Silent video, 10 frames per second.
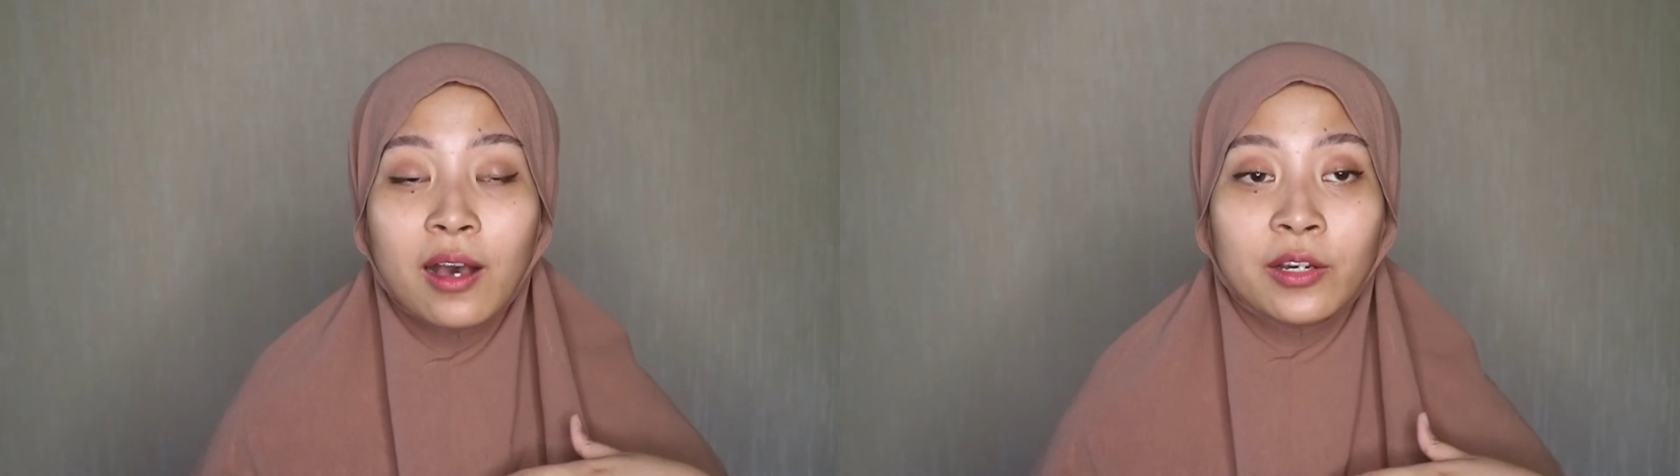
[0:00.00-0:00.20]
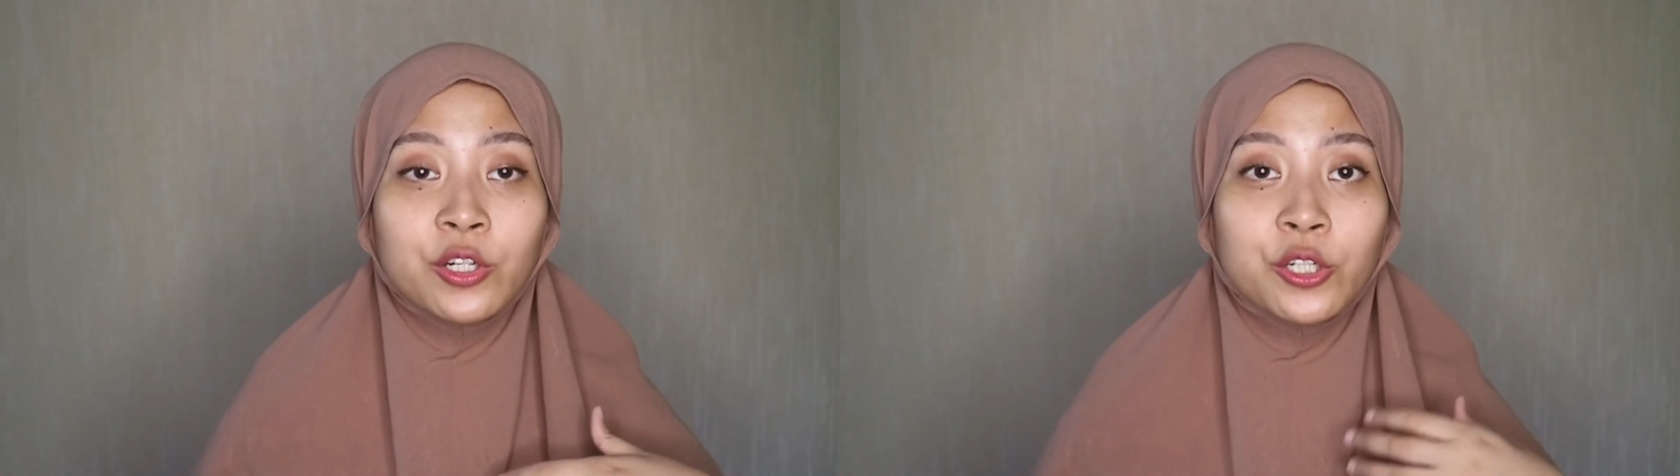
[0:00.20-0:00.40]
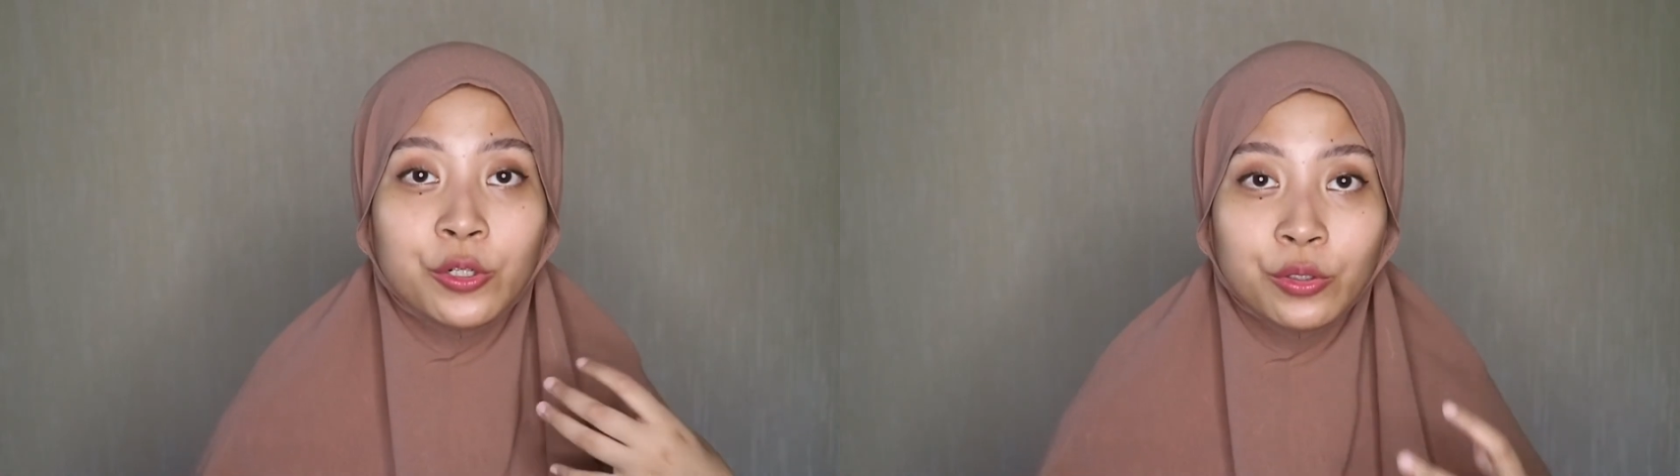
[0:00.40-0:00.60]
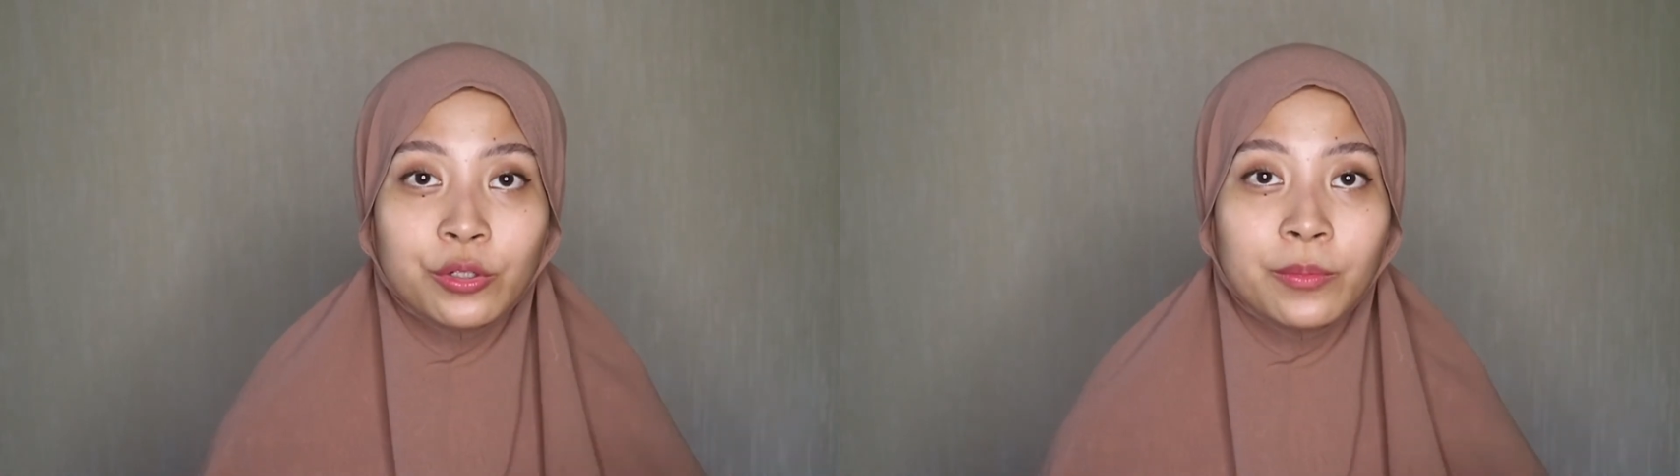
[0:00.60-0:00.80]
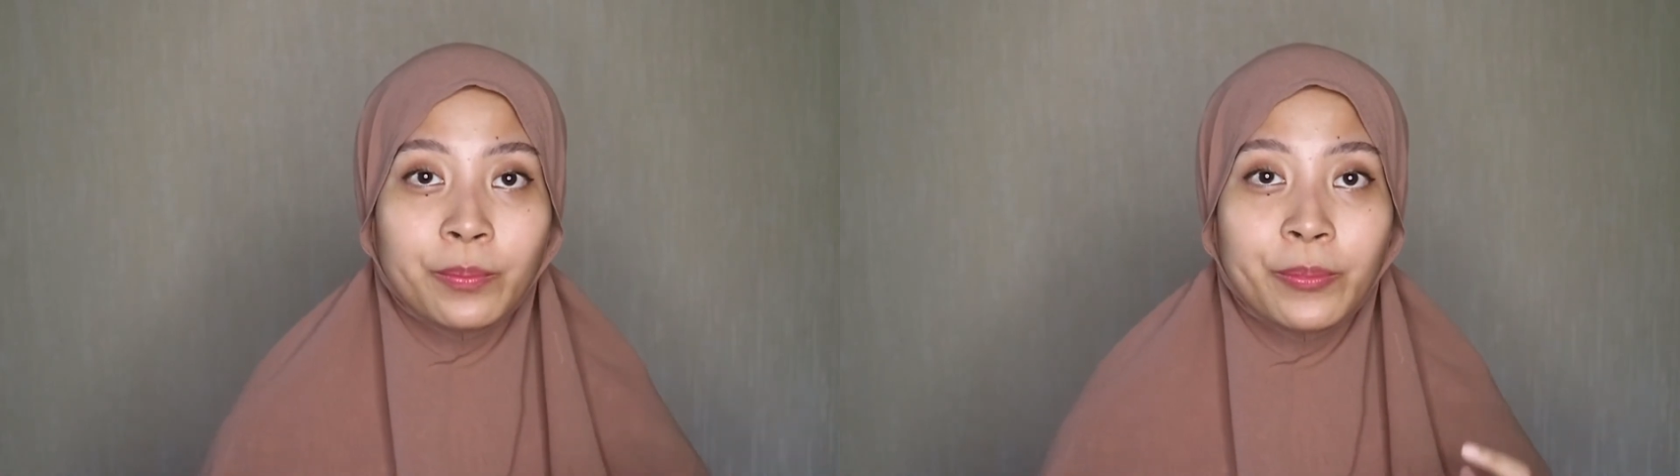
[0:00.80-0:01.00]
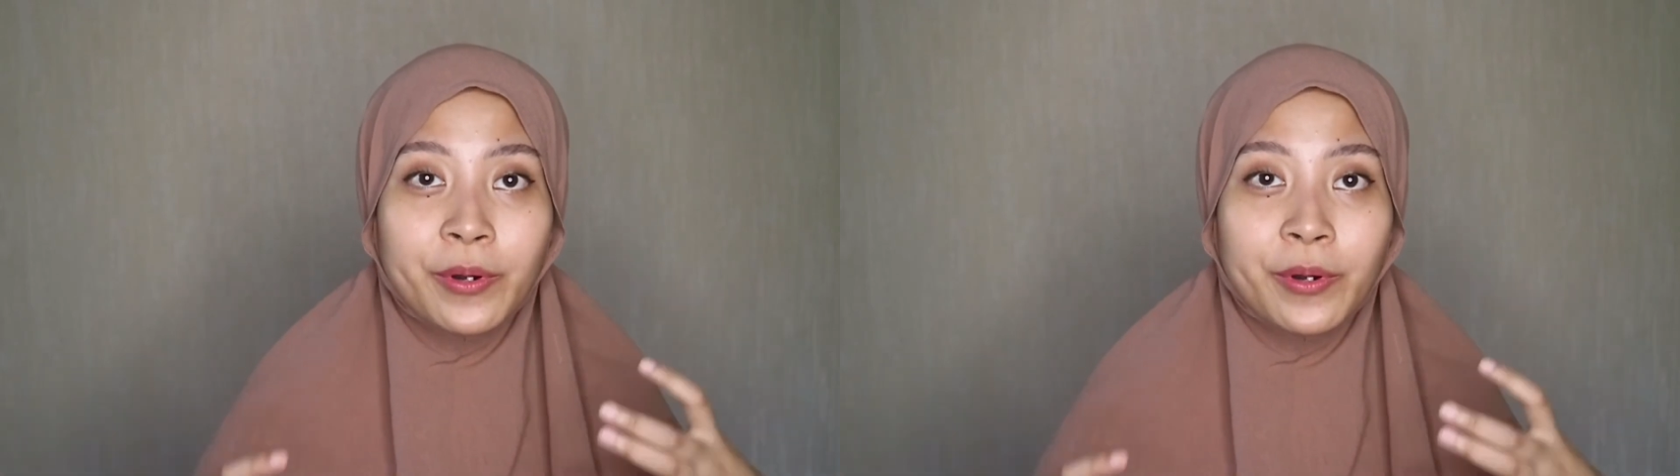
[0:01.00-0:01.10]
a good